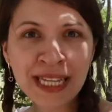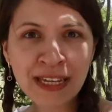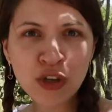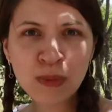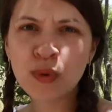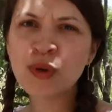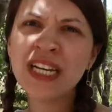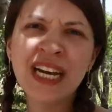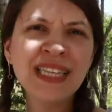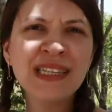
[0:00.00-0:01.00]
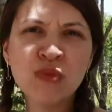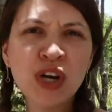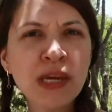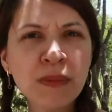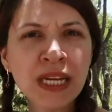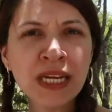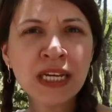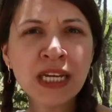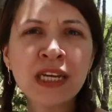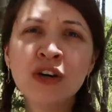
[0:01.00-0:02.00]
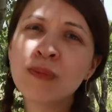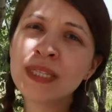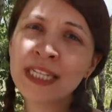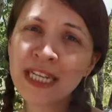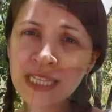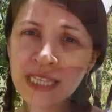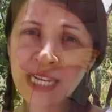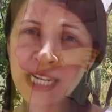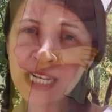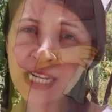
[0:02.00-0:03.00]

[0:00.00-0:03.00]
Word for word: I'm going to be on TV for an interview and I want